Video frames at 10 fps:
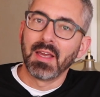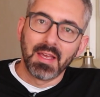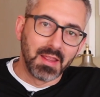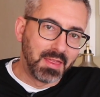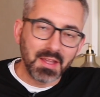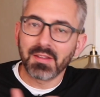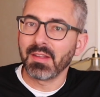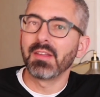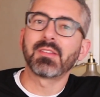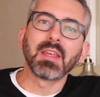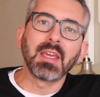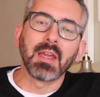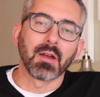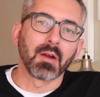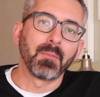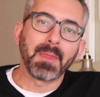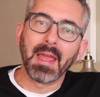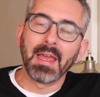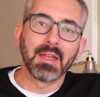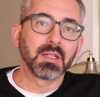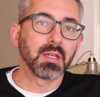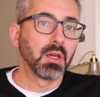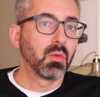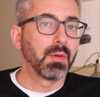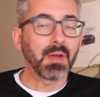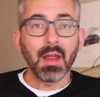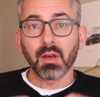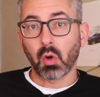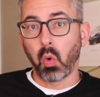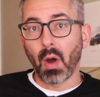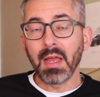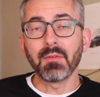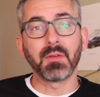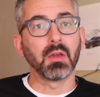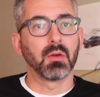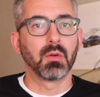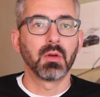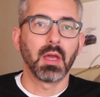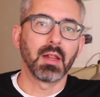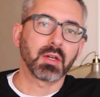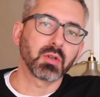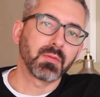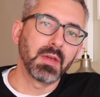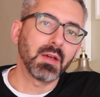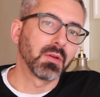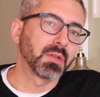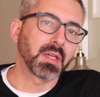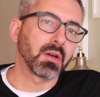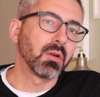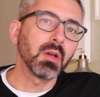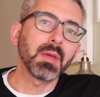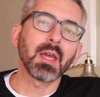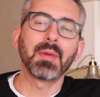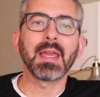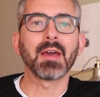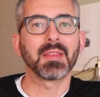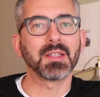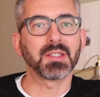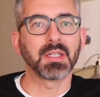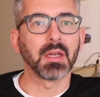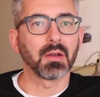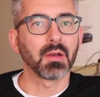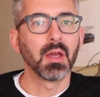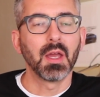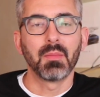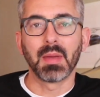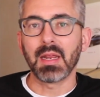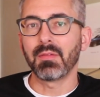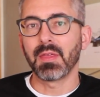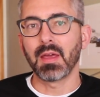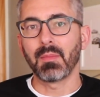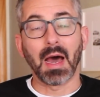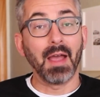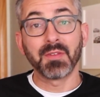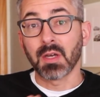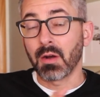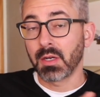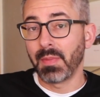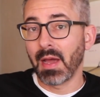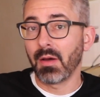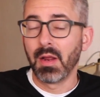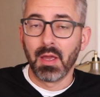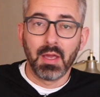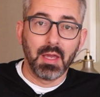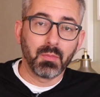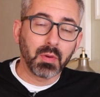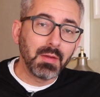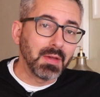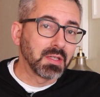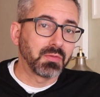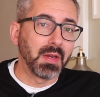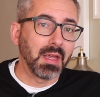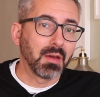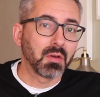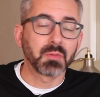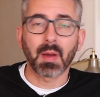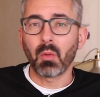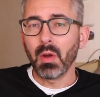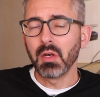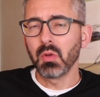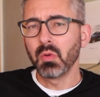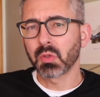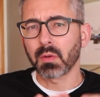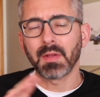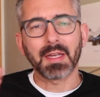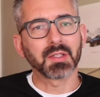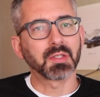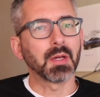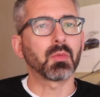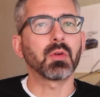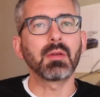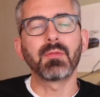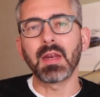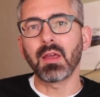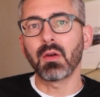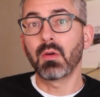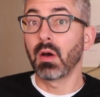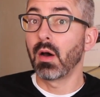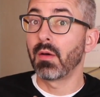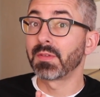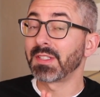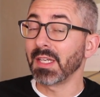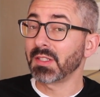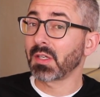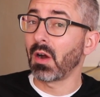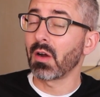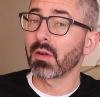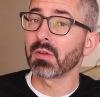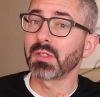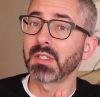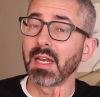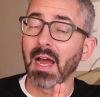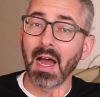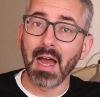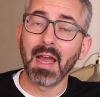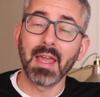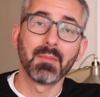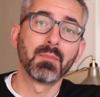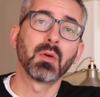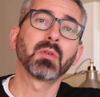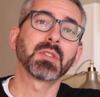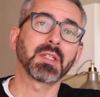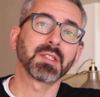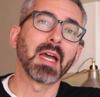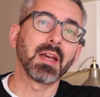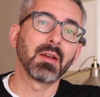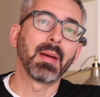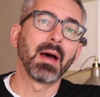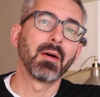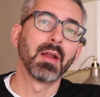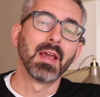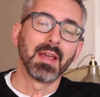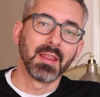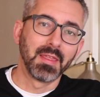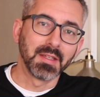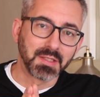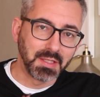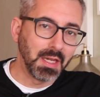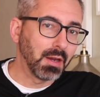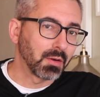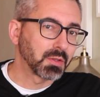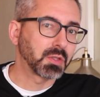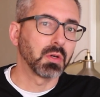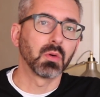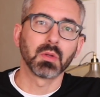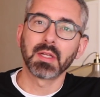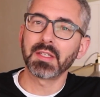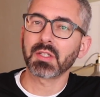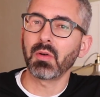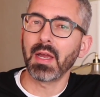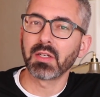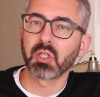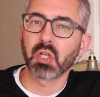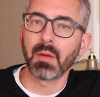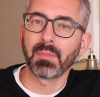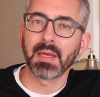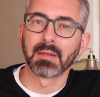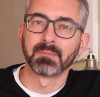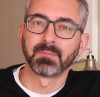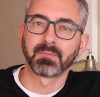This is the year, and we've got quite a few electric vehicles that are going to be coming out this year. Many of them I've talked about in previous videos, but I want to do sort of like a summary video of 6 cars that I am most excited about this year. So let's go ahead and jump in.